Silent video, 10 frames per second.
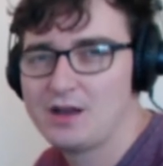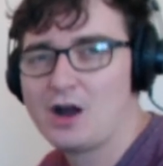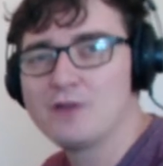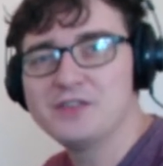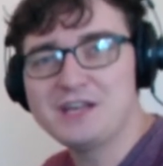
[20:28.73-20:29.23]

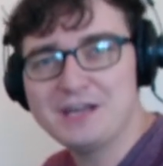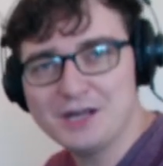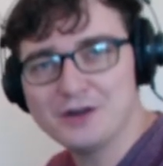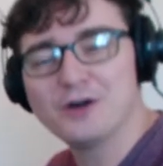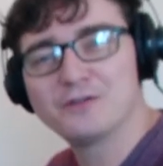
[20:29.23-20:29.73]
over the
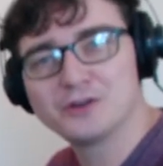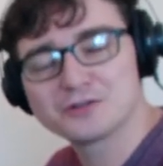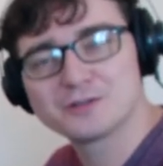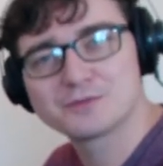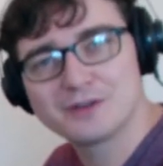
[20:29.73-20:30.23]
year of your
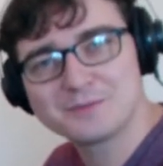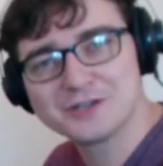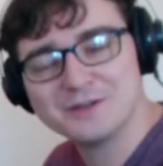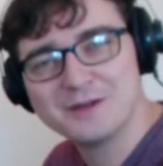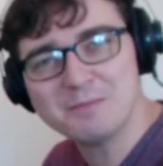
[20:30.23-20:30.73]

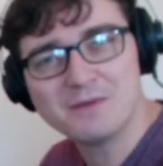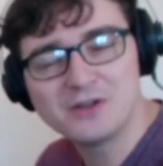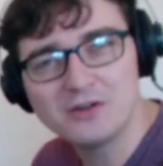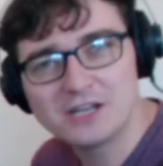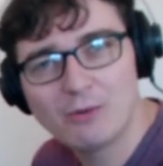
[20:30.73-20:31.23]
subscription. But if
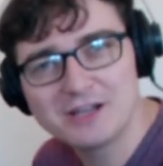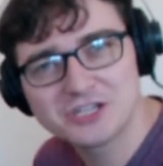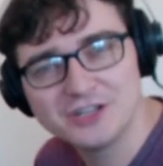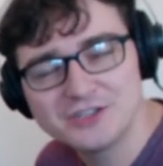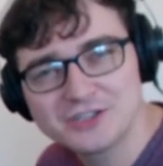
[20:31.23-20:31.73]
you've got any
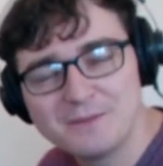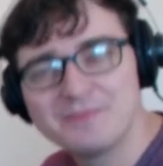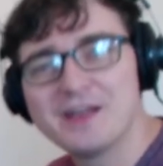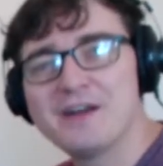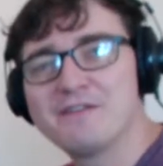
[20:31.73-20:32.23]
questions,
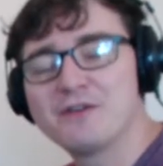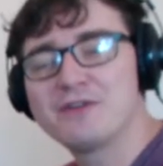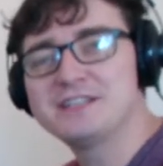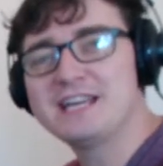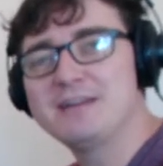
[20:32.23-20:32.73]
feel
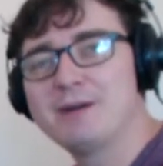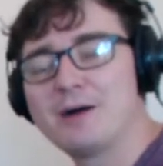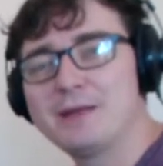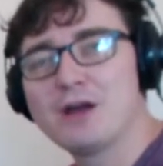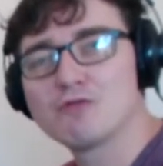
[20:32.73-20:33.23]
free to
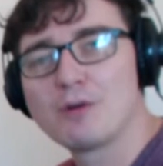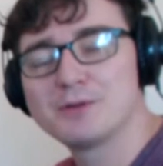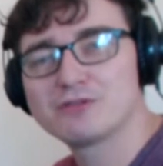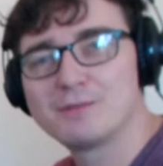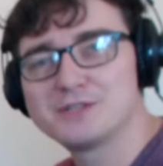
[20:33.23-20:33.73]
email me, rob
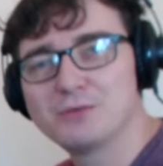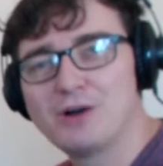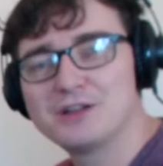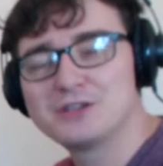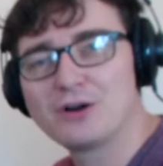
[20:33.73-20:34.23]
at drums the
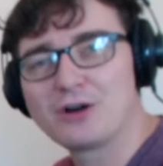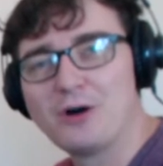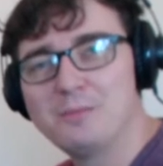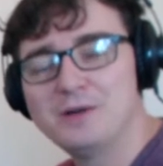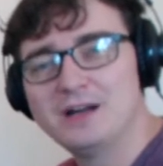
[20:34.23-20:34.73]
word dot
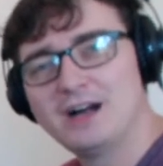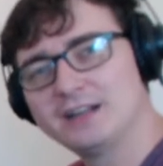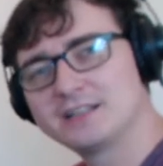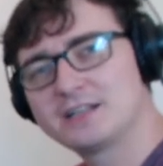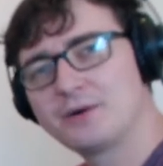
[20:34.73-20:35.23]
com.
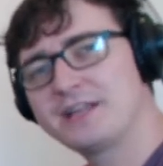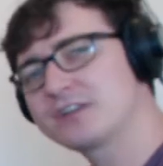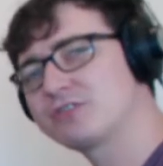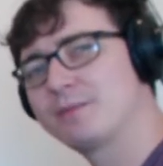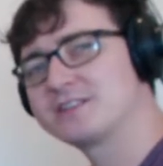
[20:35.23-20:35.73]
And until our
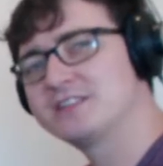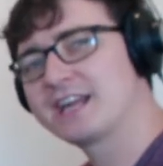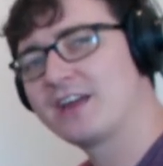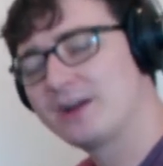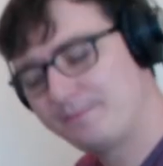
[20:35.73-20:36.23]
next drum lesson
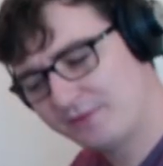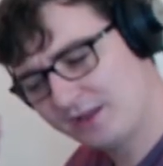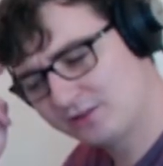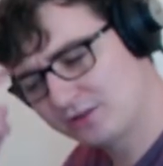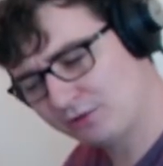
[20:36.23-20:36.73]
together,
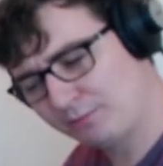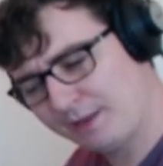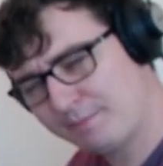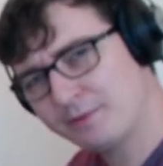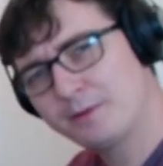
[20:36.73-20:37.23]
toodle
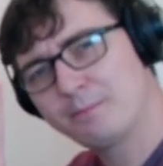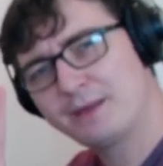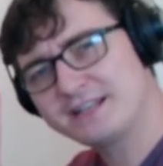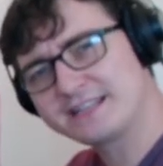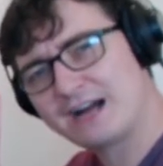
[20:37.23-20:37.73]
pip,
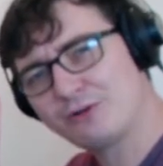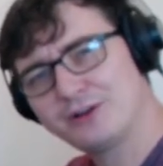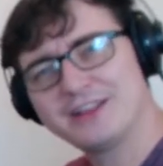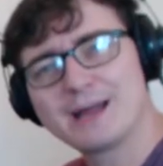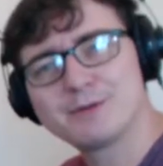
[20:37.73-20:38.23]
peace
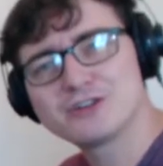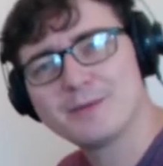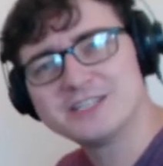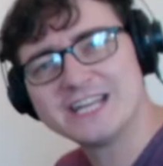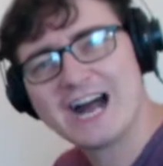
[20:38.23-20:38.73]
out, and happy
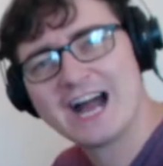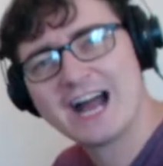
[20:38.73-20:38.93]
drumming to you.